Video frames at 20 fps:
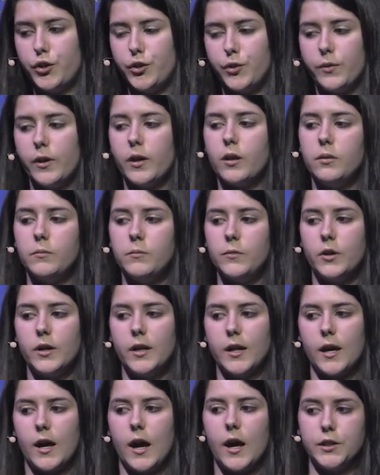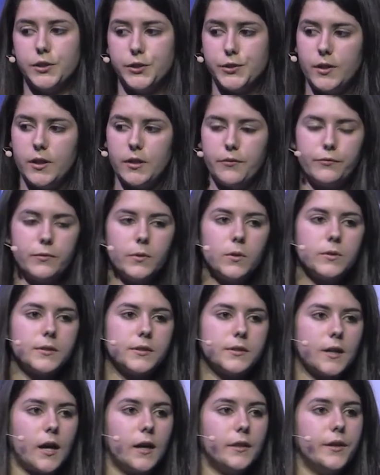Curriculum learning actually
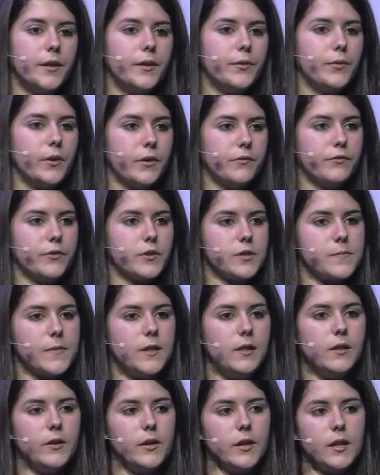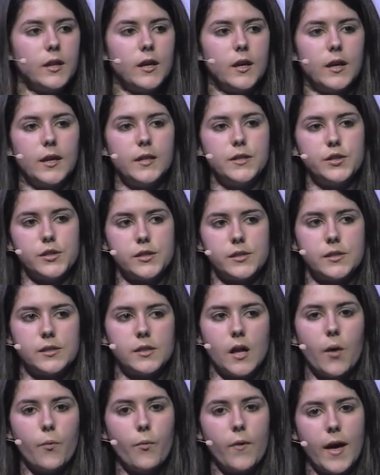falls under reinforcement learning. It's
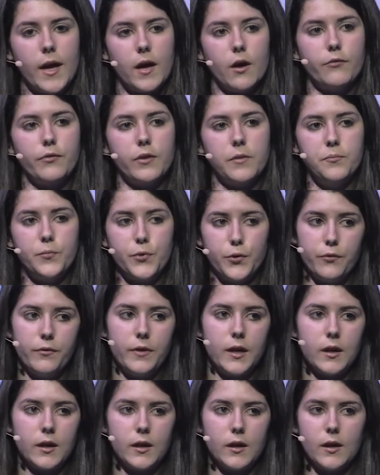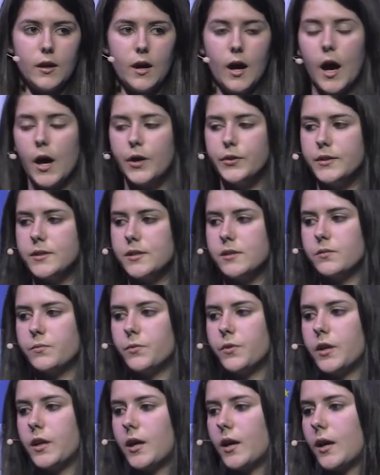just a way of improving how this is
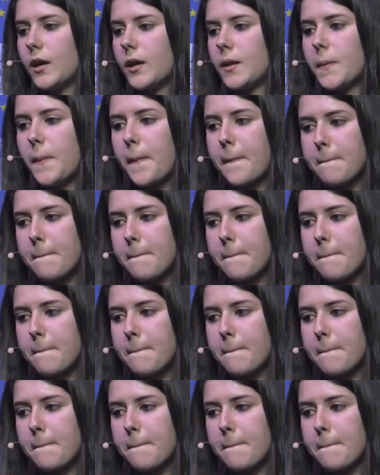working.